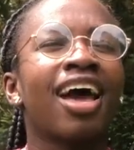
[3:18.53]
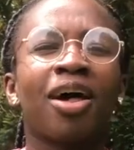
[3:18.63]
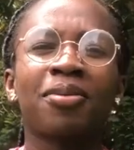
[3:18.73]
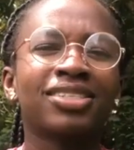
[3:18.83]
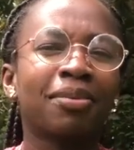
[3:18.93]

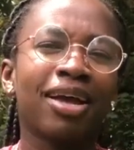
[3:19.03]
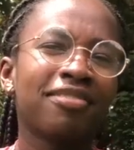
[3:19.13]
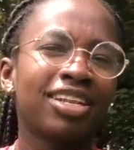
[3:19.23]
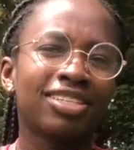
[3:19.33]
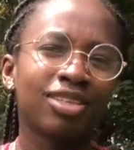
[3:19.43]
understand why I
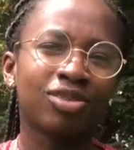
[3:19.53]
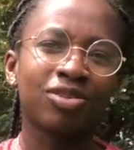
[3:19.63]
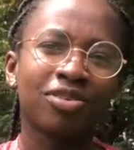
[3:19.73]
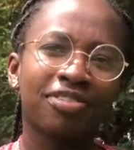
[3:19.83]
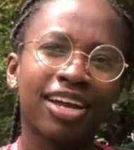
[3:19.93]
even listened
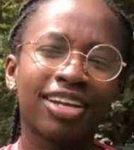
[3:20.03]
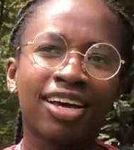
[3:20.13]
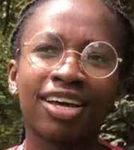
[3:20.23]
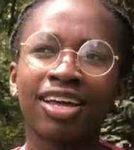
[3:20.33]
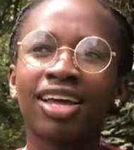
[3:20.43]
to
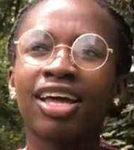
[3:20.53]
Refiner.